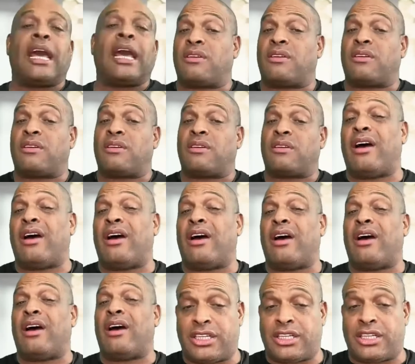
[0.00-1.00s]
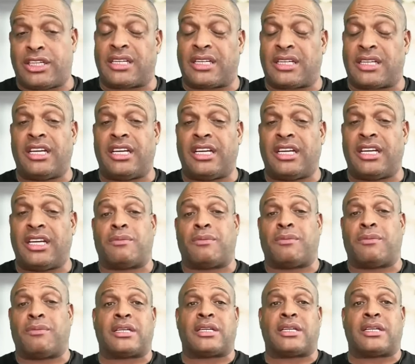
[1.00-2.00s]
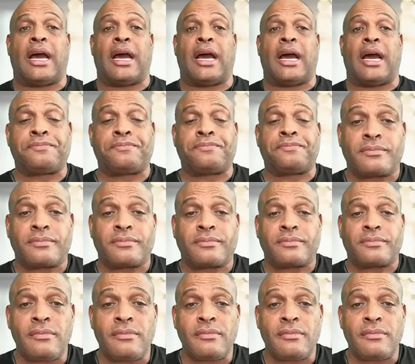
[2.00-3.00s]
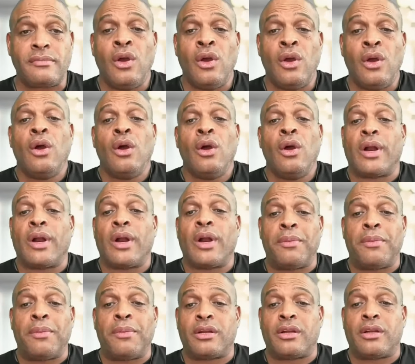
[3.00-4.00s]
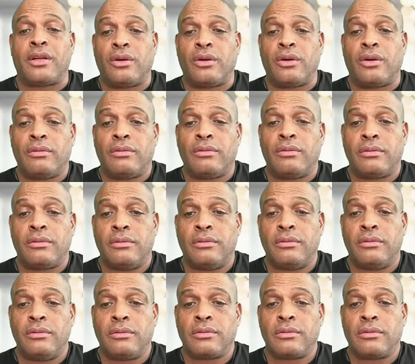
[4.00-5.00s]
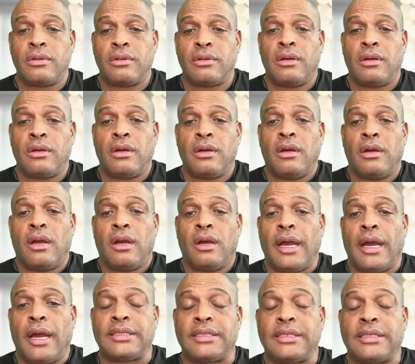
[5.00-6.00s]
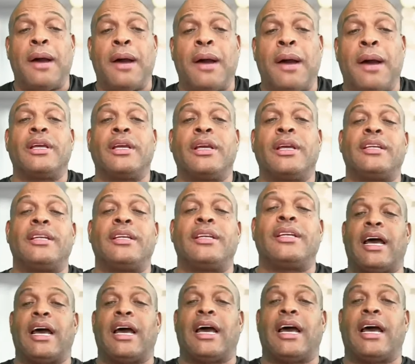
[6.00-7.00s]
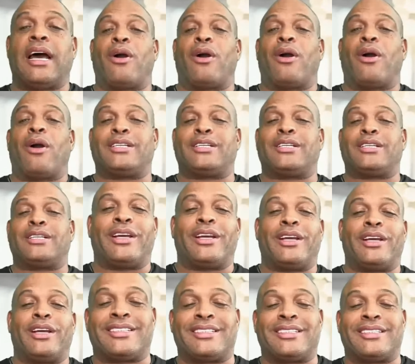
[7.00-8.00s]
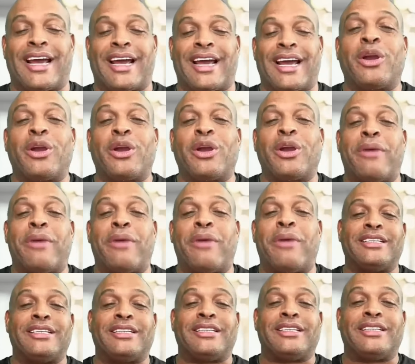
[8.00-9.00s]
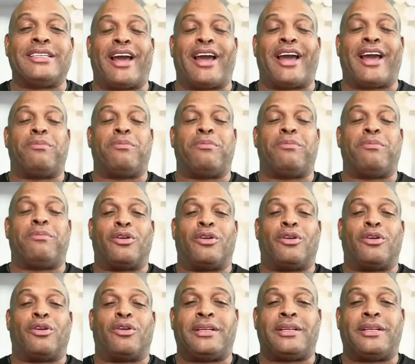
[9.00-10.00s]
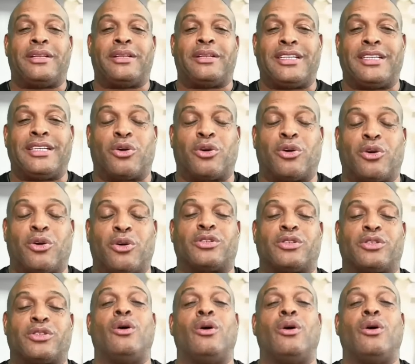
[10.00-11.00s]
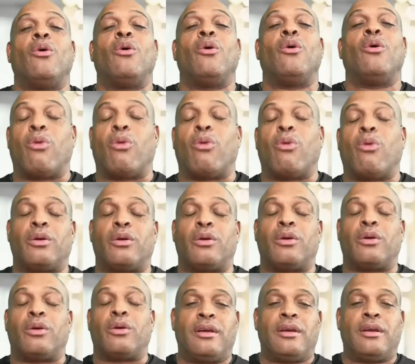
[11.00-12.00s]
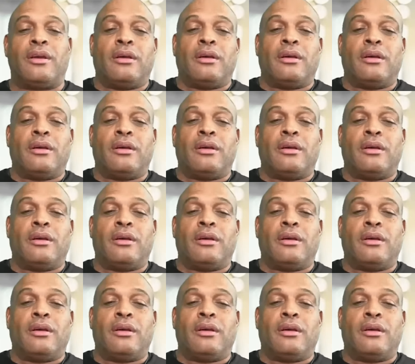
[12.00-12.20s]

So at the foundation that teaches about time. What I'm going to do is I'm going to get these out. Markeisha, we get this necklace. We're going to make these available on the P G T store. So we're working with